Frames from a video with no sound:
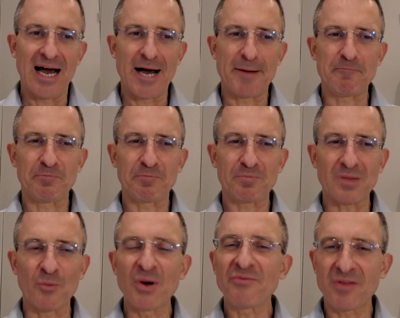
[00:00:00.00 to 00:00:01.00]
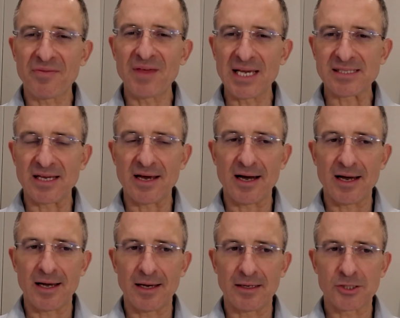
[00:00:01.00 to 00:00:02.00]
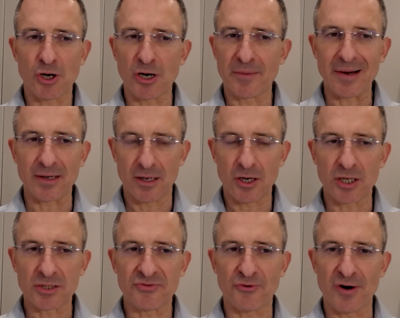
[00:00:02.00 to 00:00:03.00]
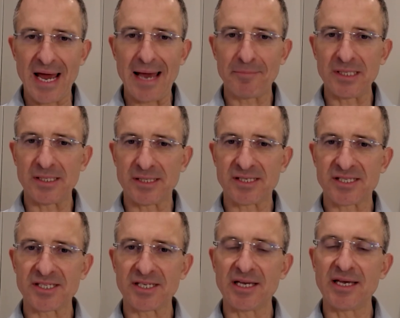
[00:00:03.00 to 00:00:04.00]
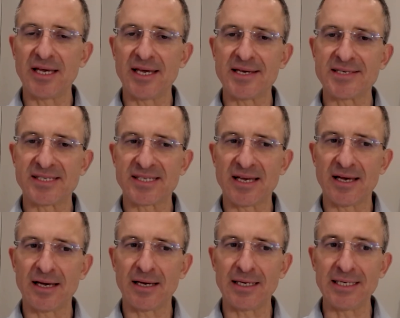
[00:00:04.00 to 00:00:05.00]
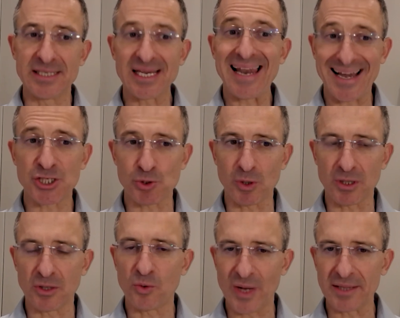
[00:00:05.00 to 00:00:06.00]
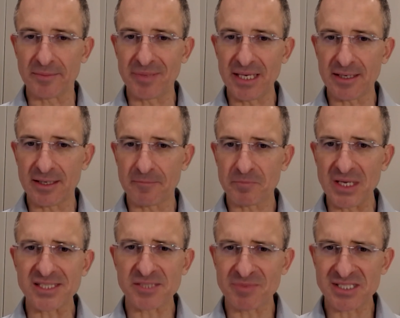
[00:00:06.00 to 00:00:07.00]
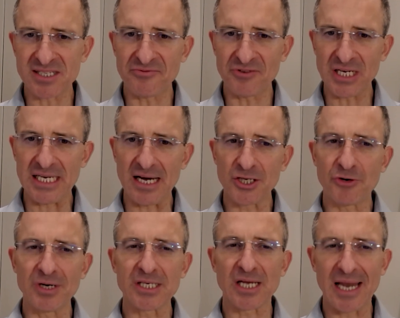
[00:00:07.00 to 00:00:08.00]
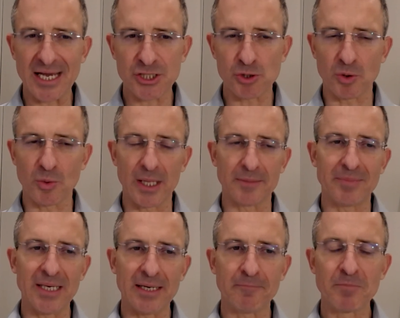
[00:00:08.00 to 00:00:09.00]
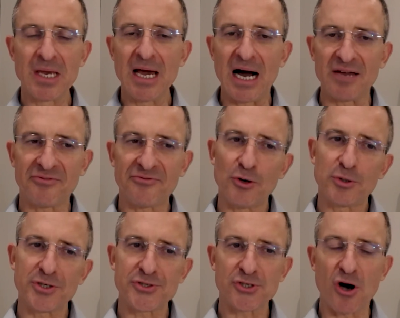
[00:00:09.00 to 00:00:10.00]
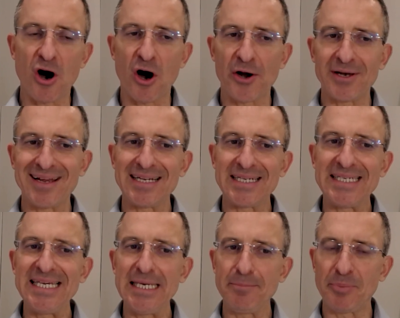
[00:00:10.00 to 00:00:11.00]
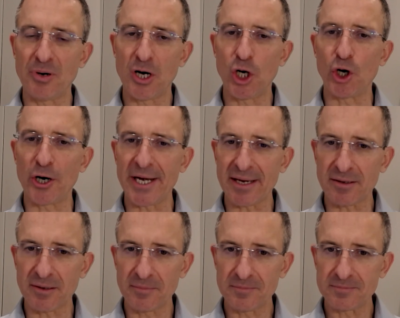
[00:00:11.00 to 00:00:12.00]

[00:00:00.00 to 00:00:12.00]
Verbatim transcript: Um, one of the things that I talk about a lot for happiness is uh, intellectual well being. And specifically, under intellectual well being, I focus on deep learning.